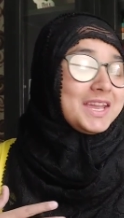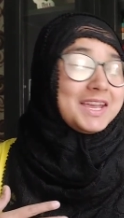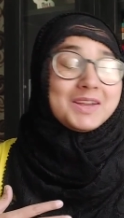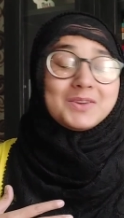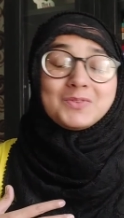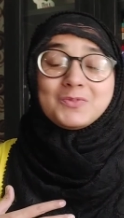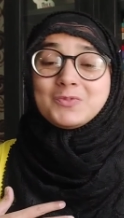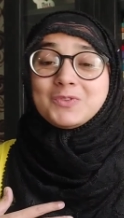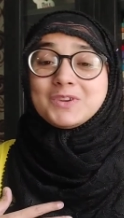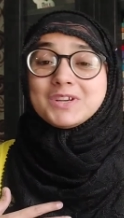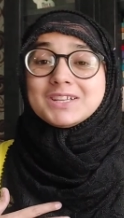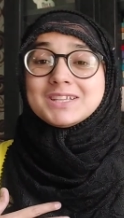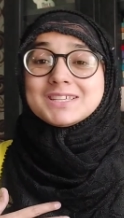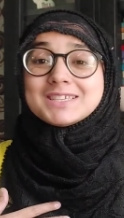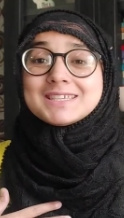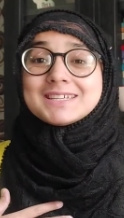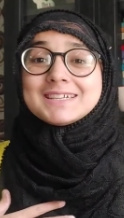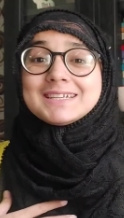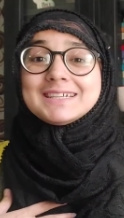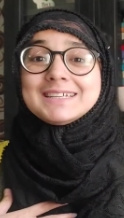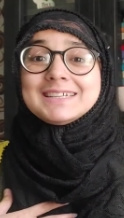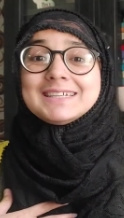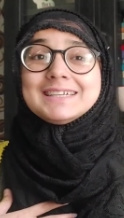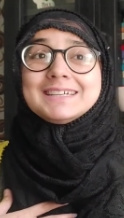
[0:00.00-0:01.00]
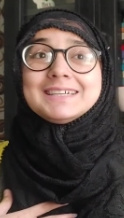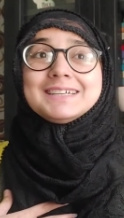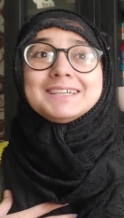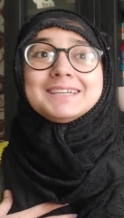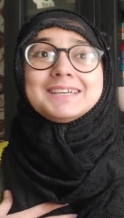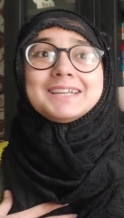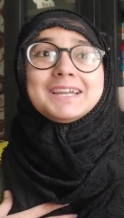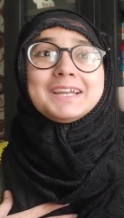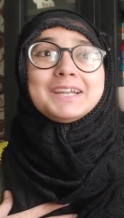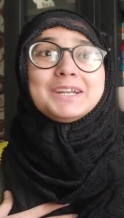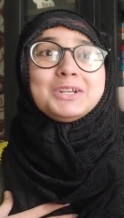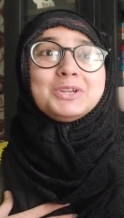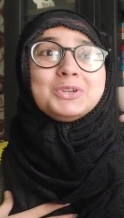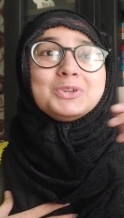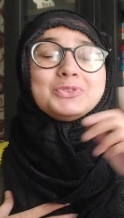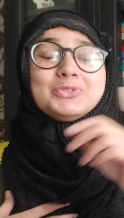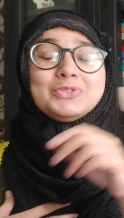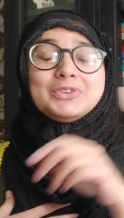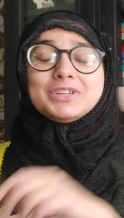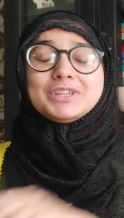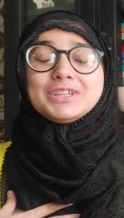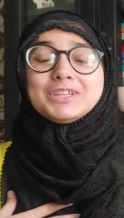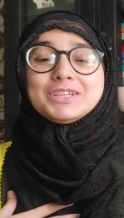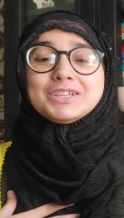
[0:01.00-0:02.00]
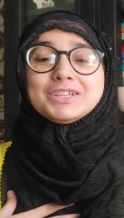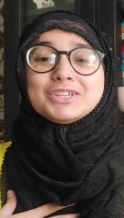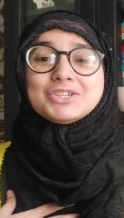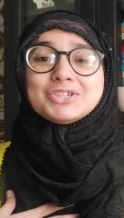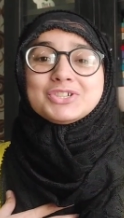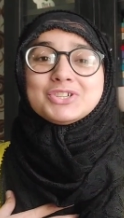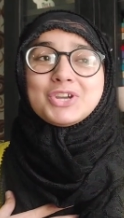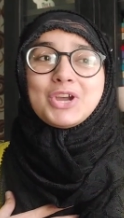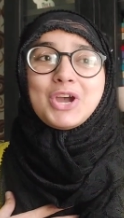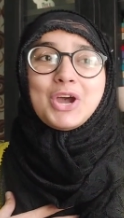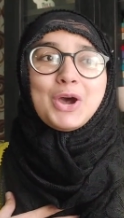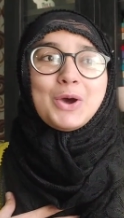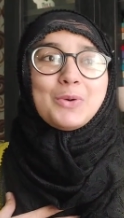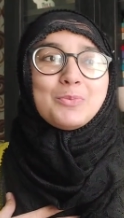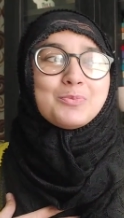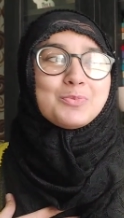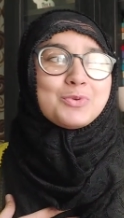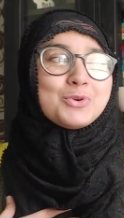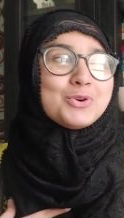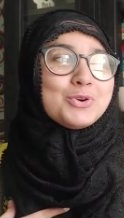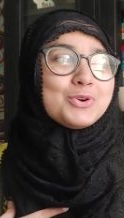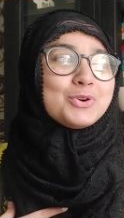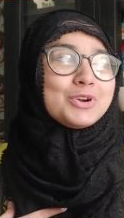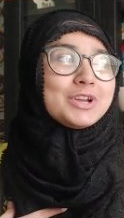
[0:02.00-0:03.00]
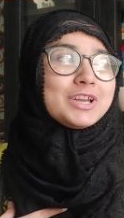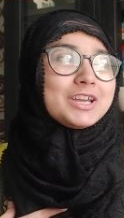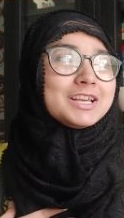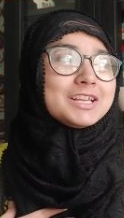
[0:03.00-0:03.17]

It feels really great to finish a book.